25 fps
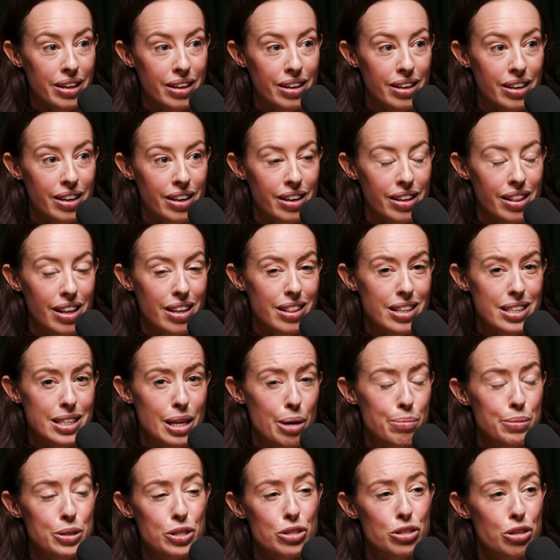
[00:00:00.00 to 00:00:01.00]
I think this
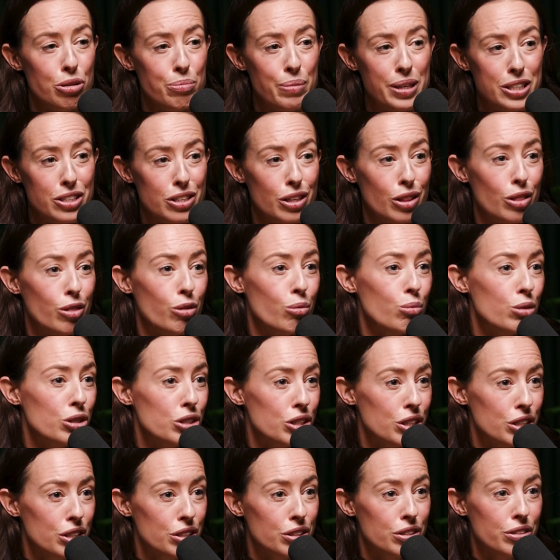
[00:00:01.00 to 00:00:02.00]
happens so much in
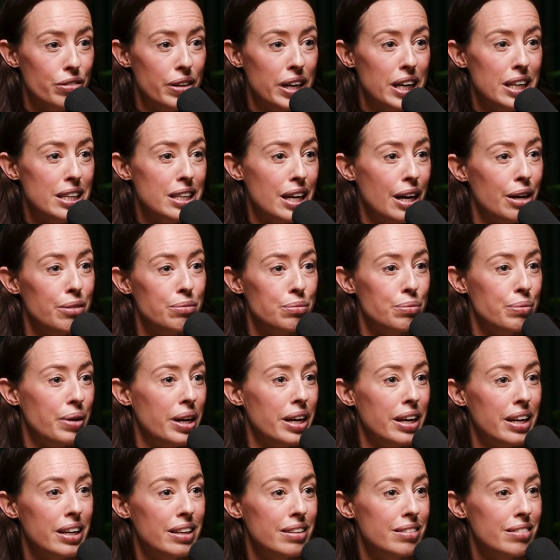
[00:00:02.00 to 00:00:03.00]
launches or anytime we're
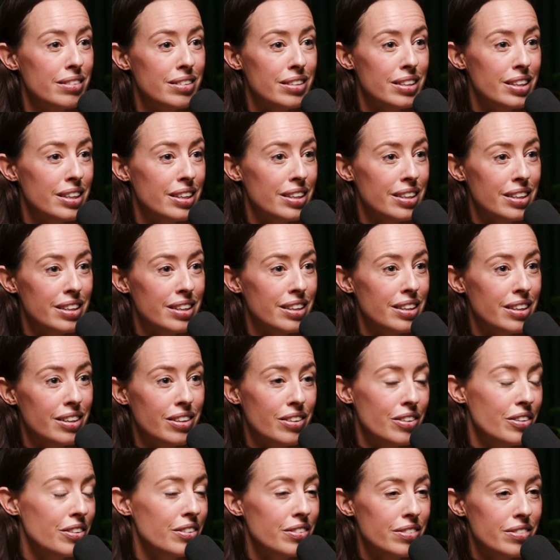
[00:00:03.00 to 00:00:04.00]
in, you
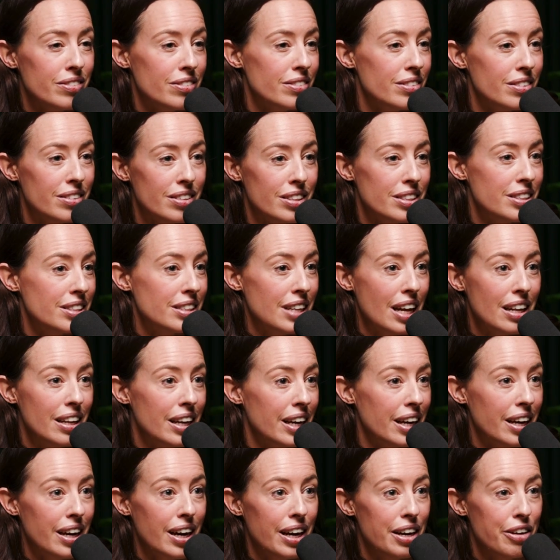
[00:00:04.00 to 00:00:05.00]
know, a
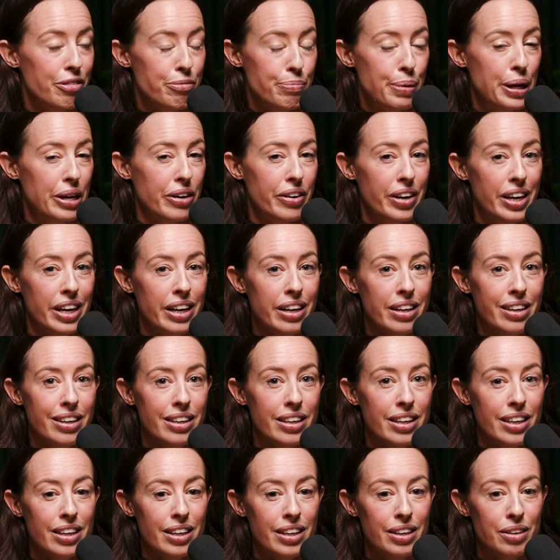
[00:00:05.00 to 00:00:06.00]
selling kind of period
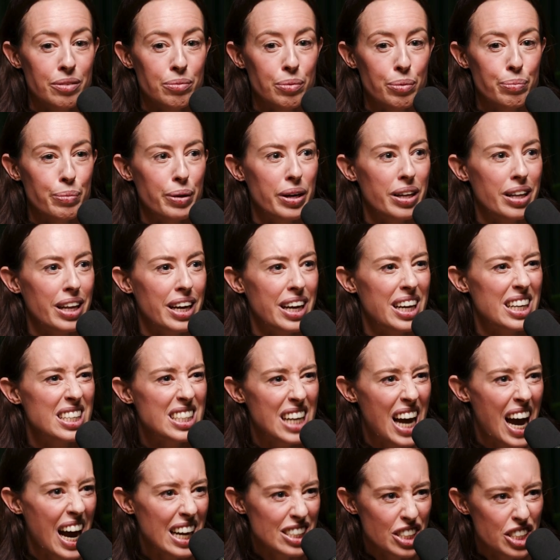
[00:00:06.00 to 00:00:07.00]
when we're like
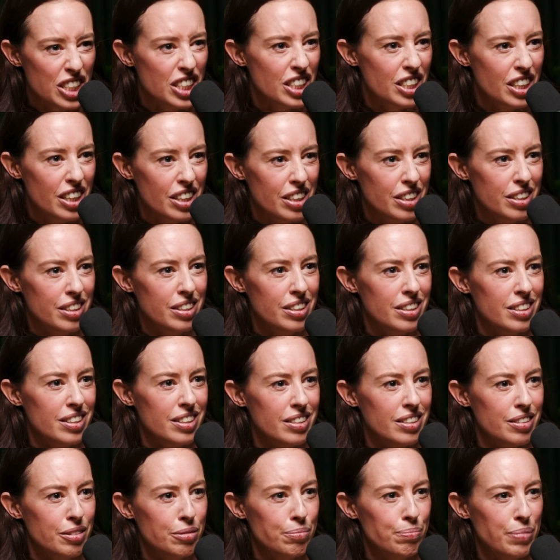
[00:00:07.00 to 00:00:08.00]
attached to,
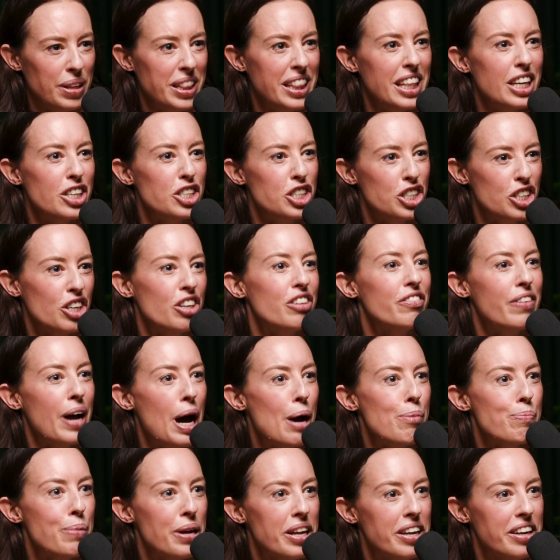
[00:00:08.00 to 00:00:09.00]
but this should have
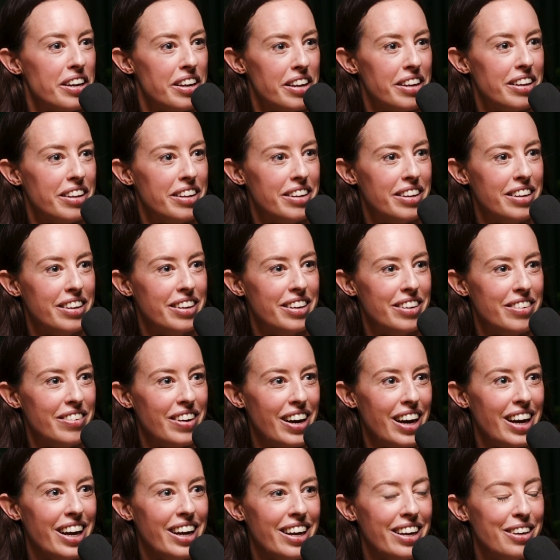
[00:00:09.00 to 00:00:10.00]
happened,
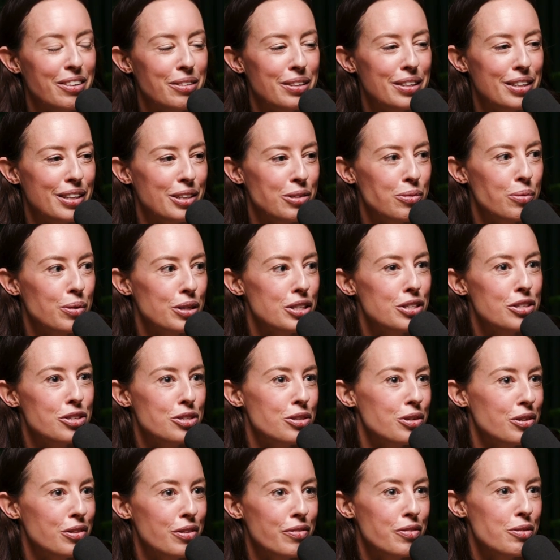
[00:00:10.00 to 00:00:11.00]
right? And it's like, what's the
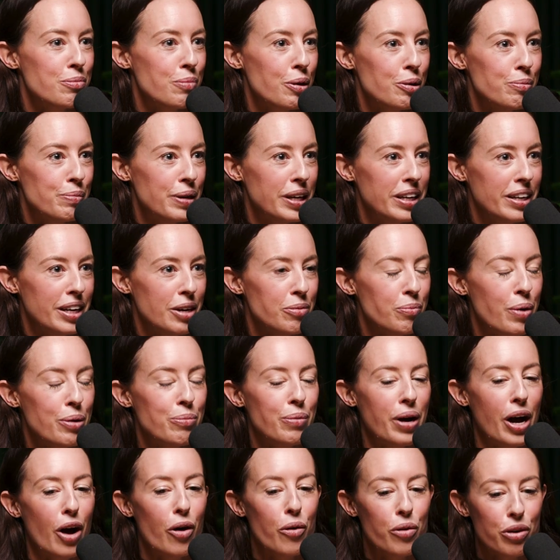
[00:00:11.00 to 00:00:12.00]
truth of the moment? And when
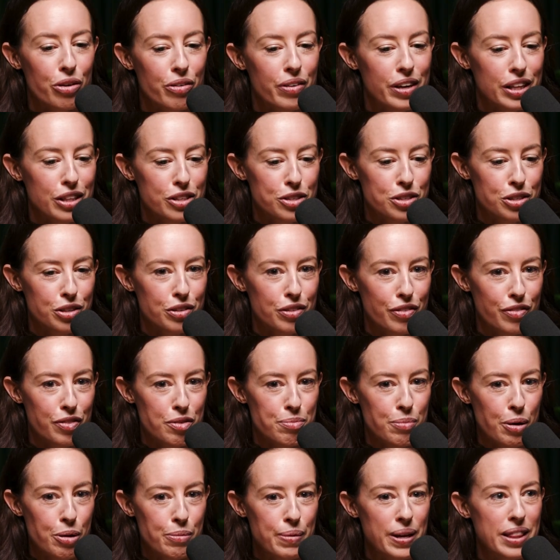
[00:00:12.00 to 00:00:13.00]
we're honoring the truth of the
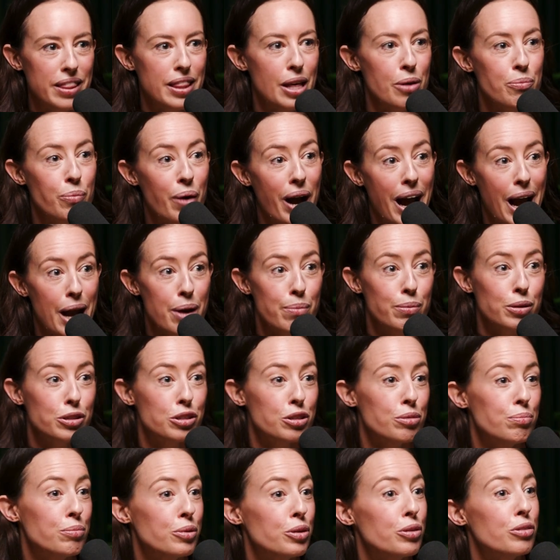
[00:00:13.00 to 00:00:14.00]
moment, then we're able to
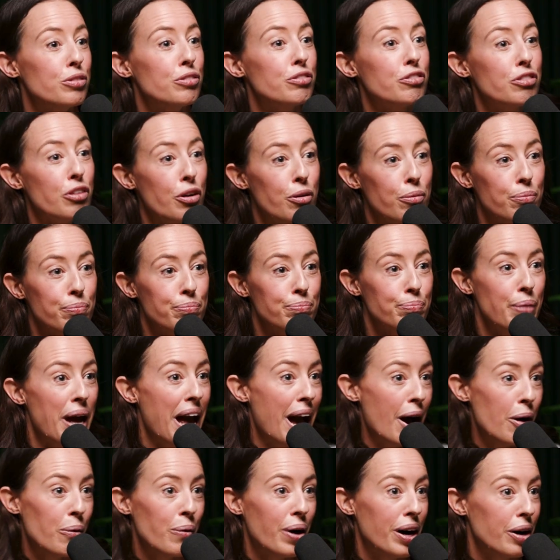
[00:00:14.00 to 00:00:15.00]
move from
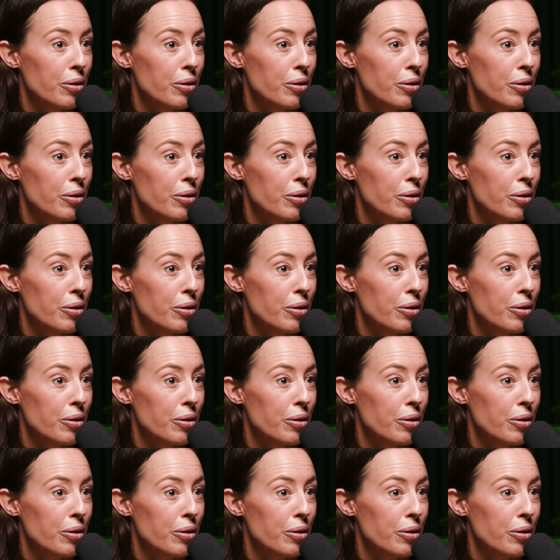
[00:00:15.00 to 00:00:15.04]
power.